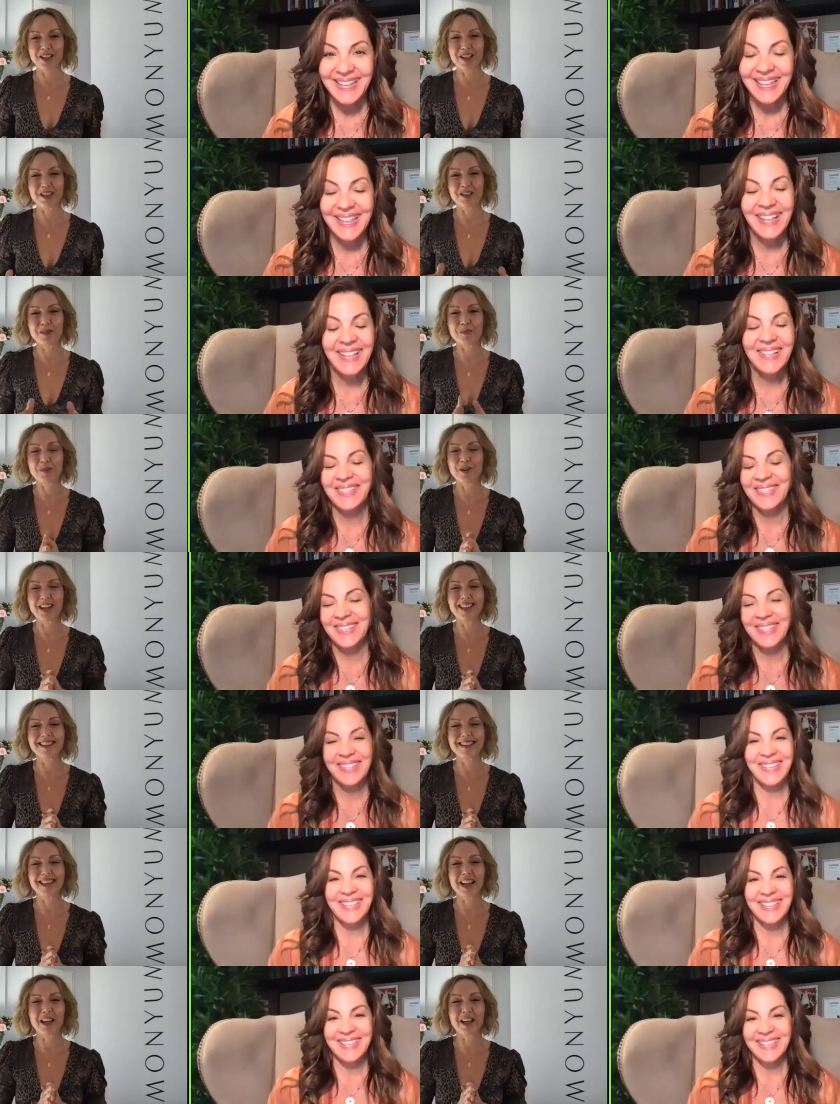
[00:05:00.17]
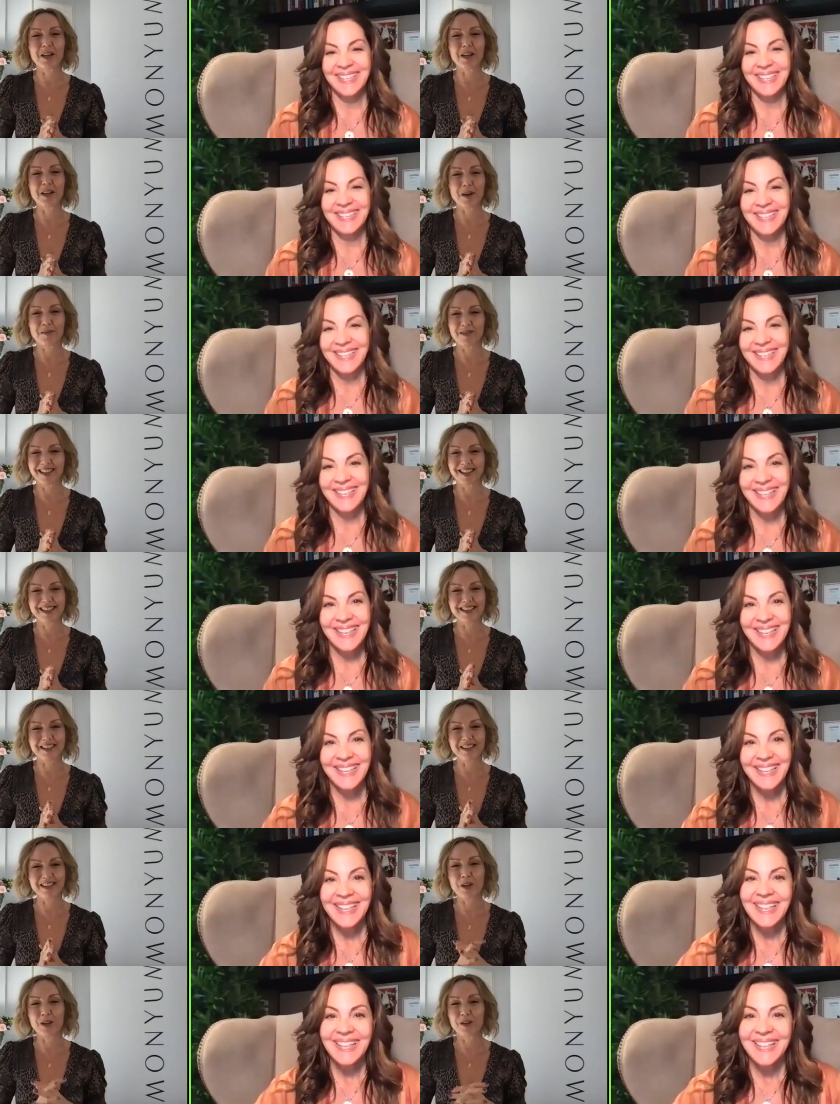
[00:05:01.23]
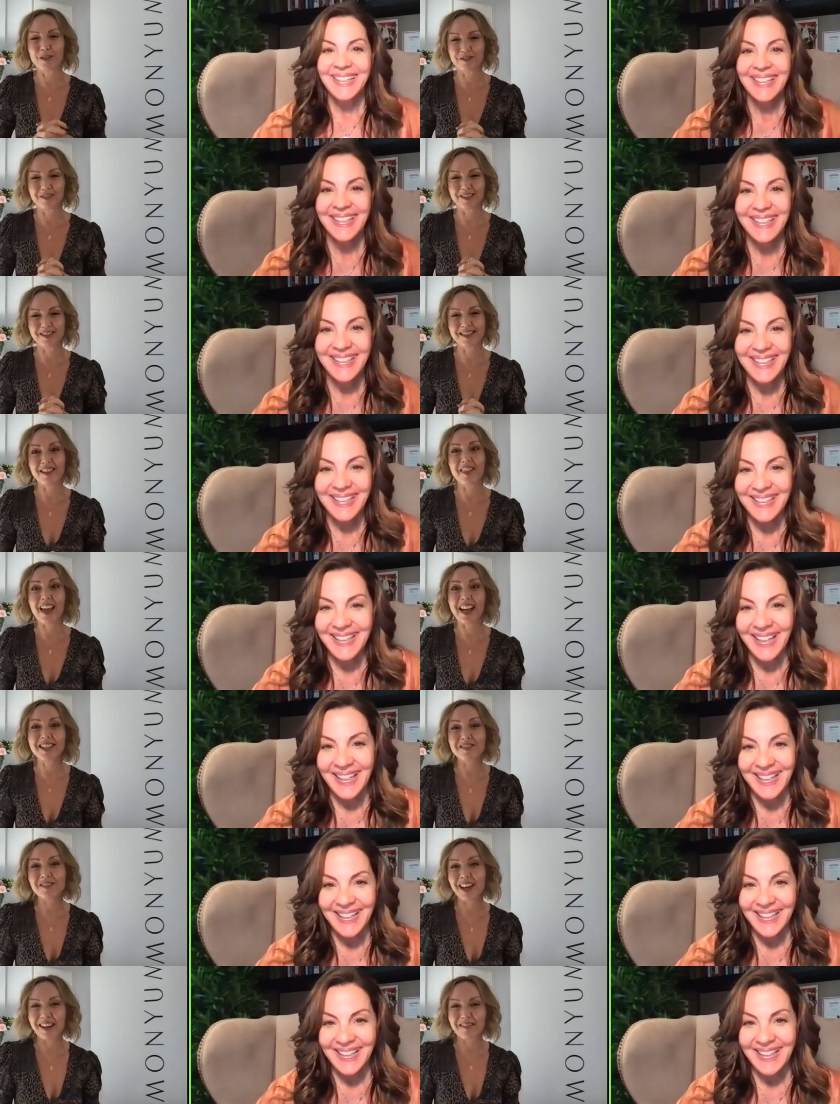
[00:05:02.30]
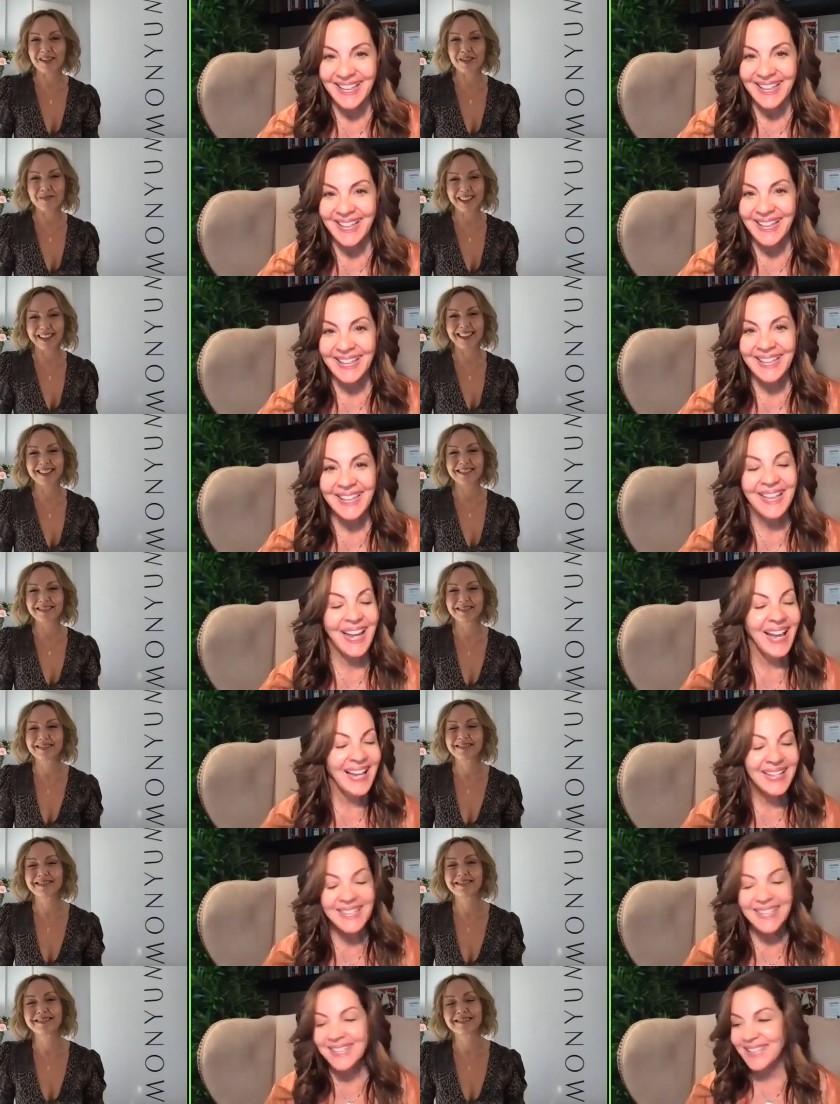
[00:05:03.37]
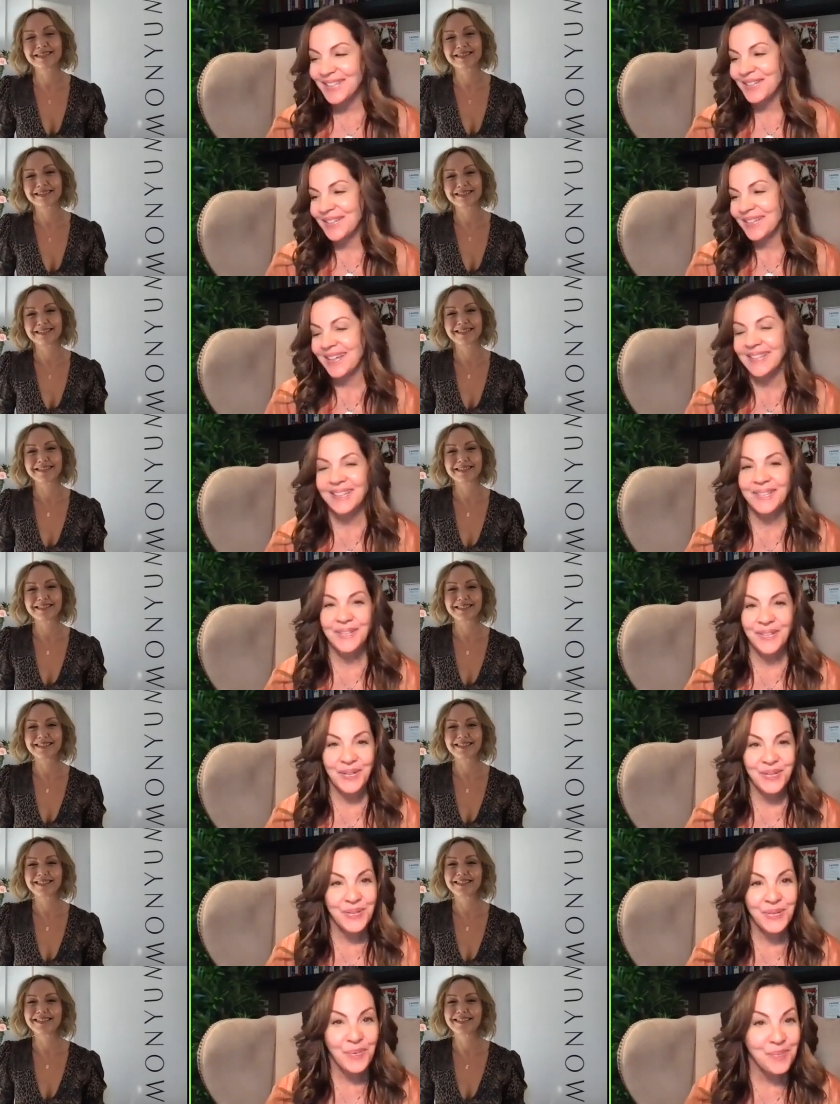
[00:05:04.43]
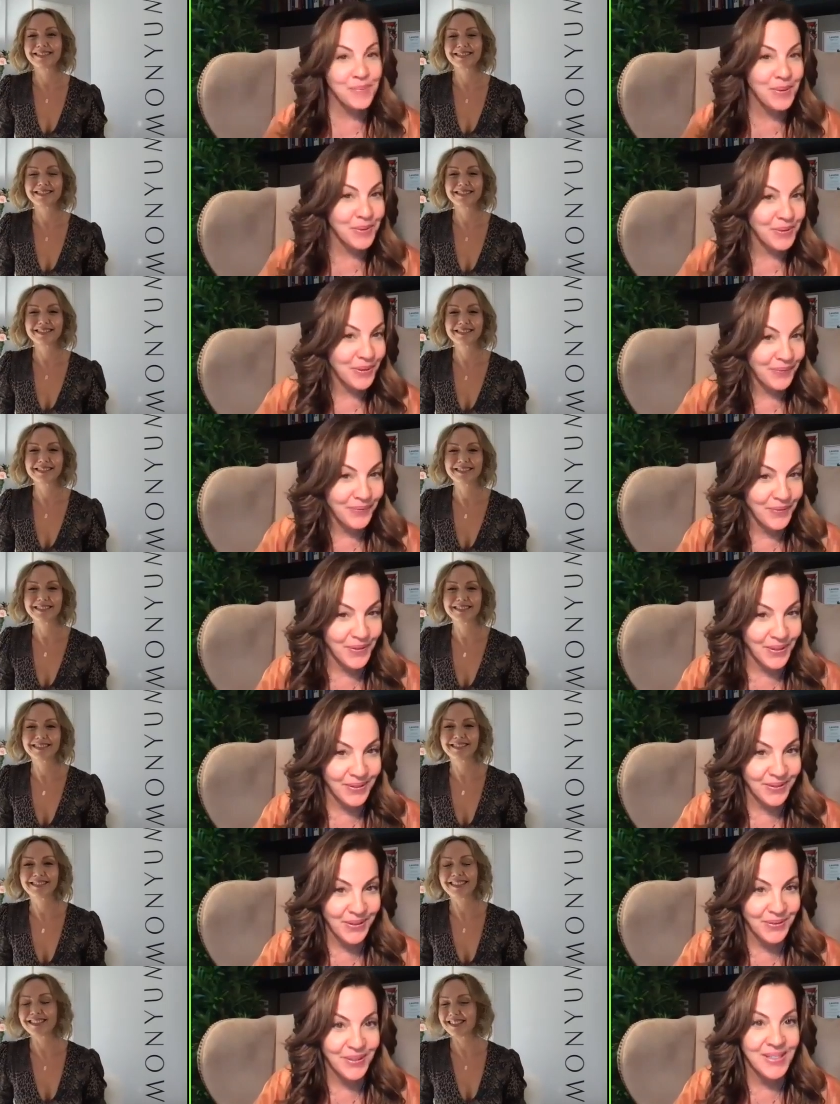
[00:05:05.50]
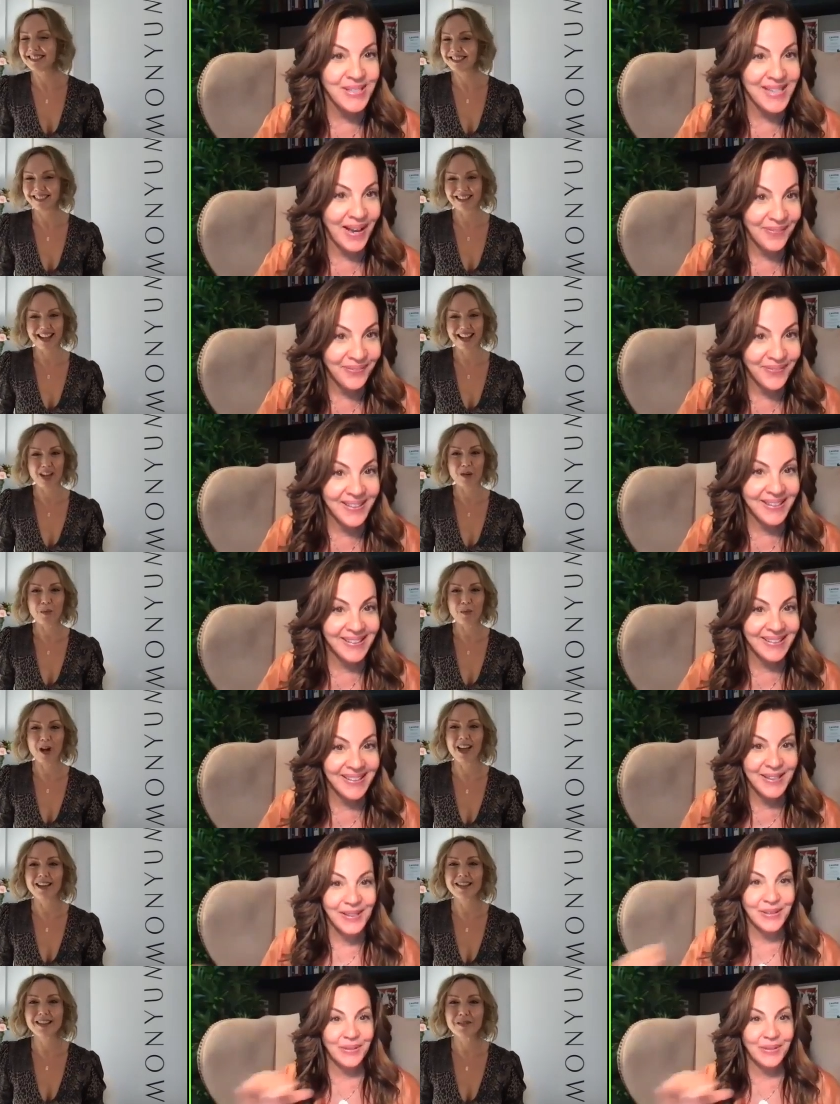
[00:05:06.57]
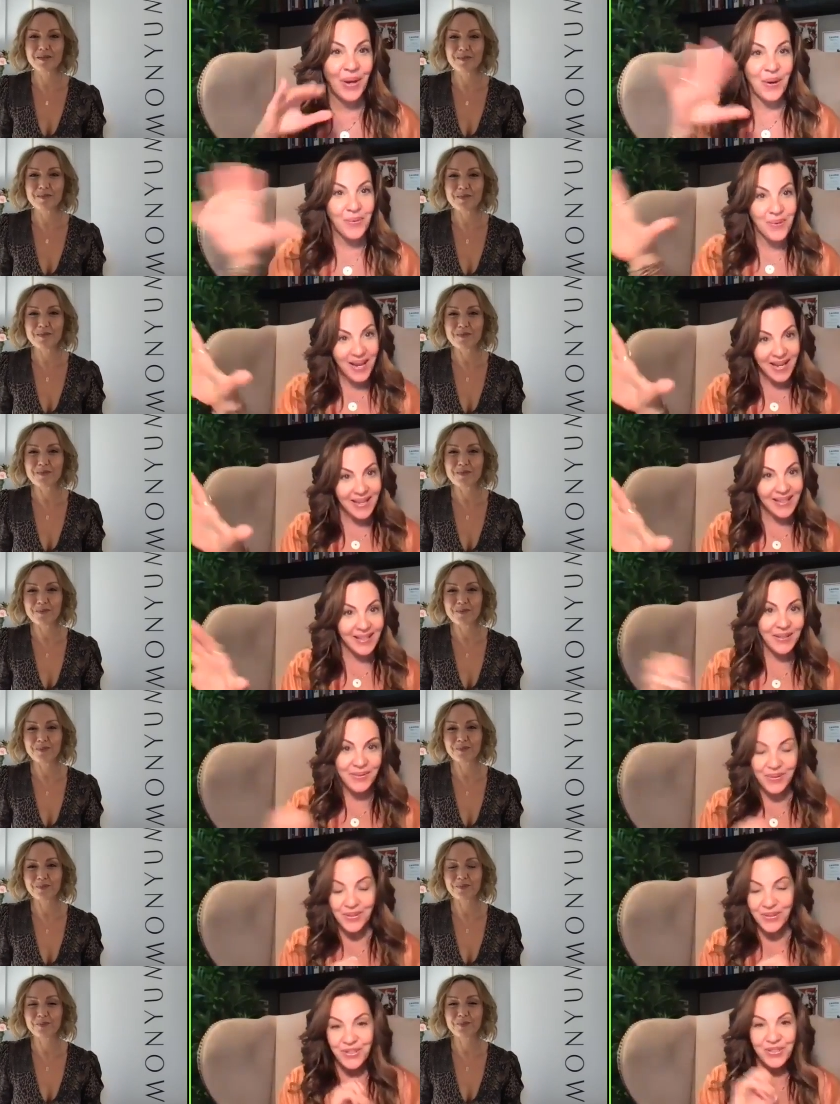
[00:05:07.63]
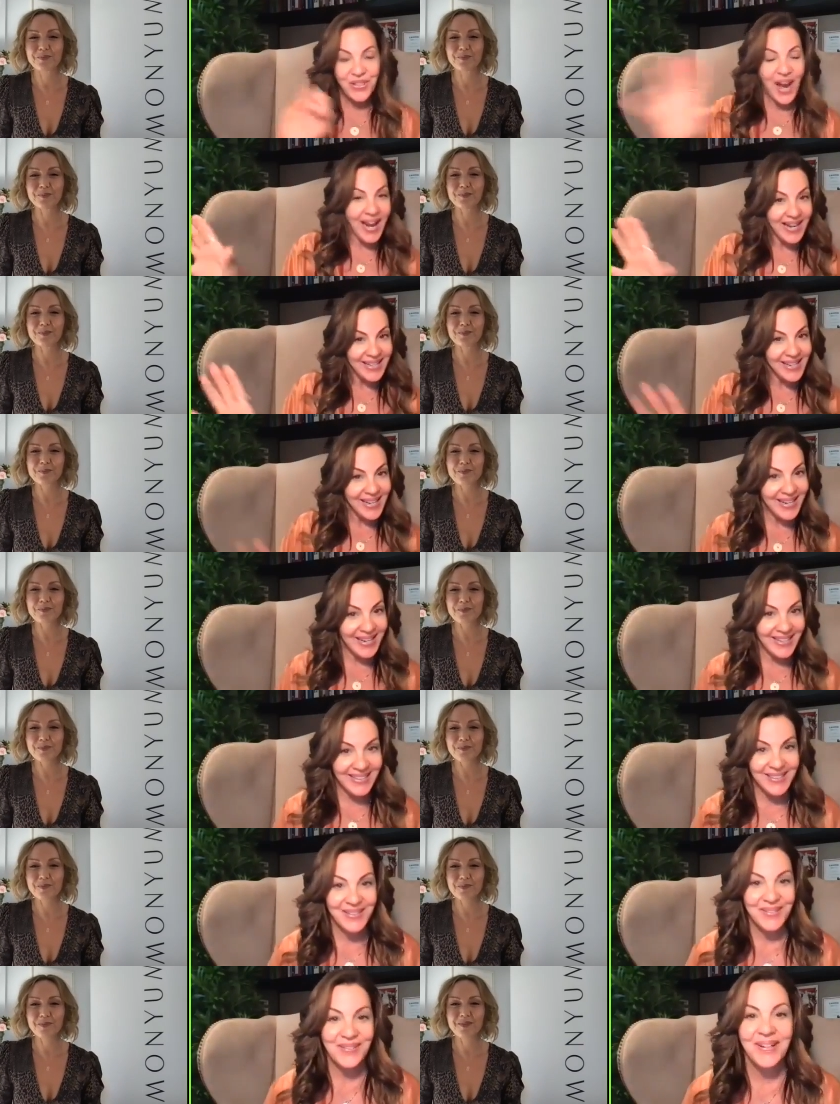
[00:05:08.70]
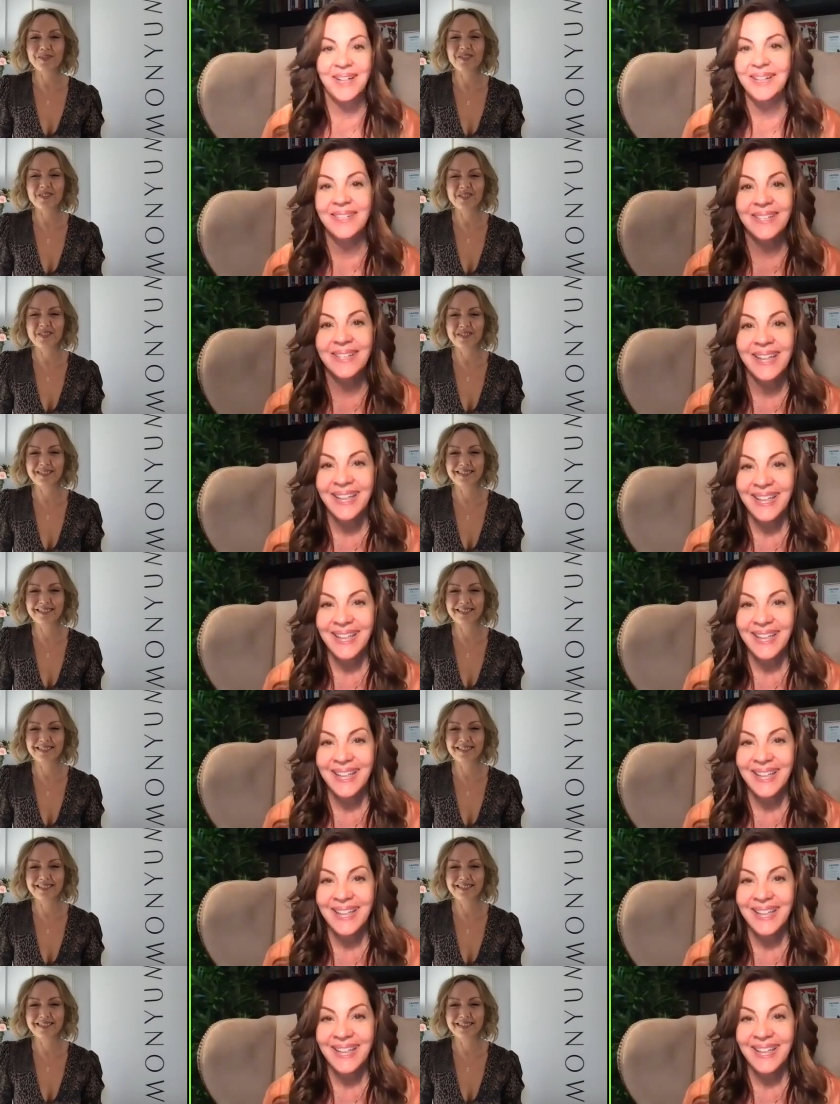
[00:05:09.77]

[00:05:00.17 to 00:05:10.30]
Speaker 1: We can just oh, take a moment. Beautiful. So thanks for having me. Yes, and you,
Speaker 2: you, look so beautiful. You are definitely glowing. You are shining. You are